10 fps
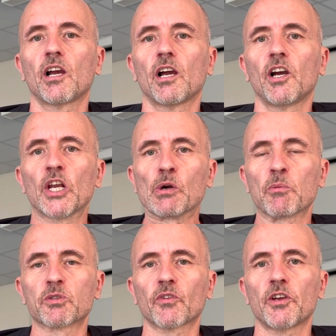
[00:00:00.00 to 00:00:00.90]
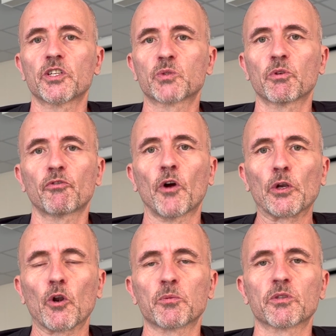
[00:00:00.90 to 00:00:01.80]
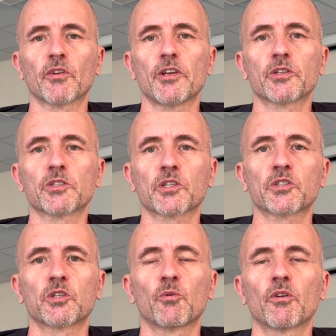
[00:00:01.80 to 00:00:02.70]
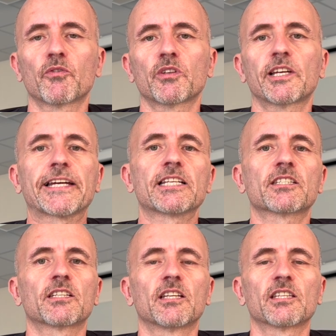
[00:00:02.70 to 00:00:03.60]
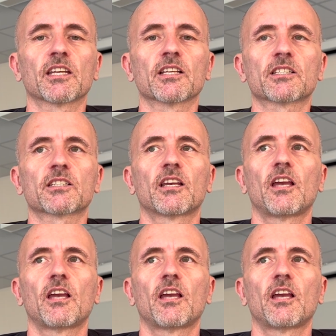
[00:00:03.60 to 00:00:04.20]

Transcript: earlier observations with final observations, because you will have considered things,